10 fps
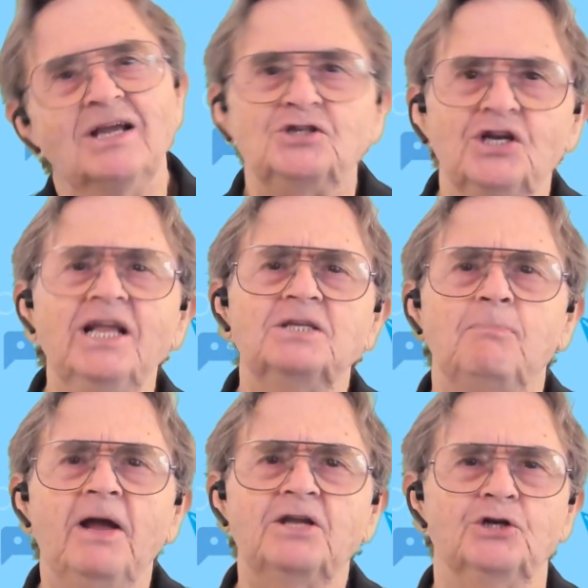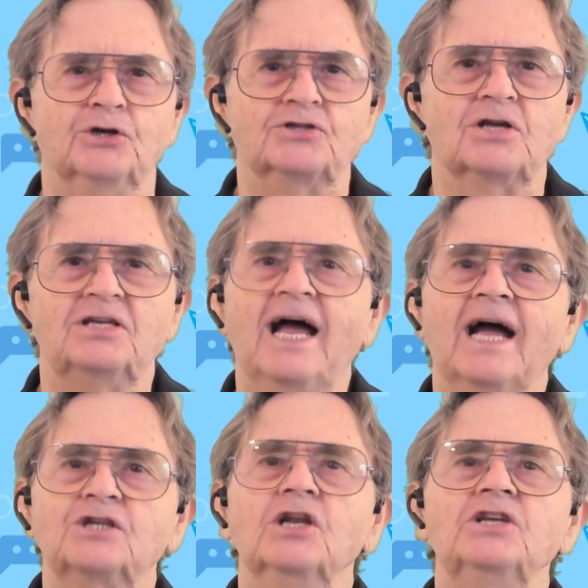She needs pictures to
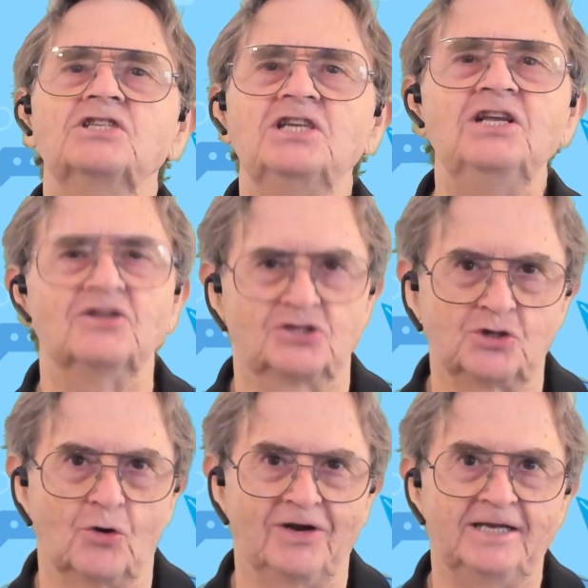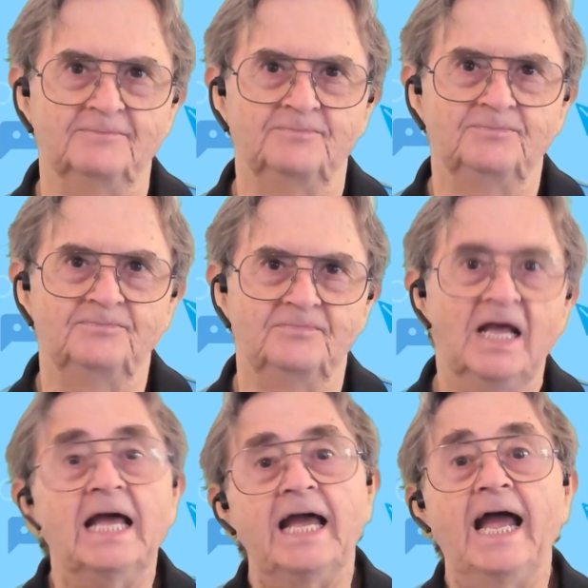actually see the story
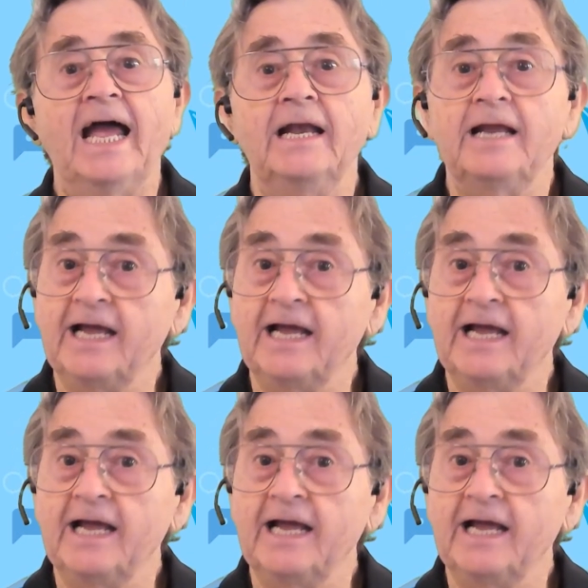and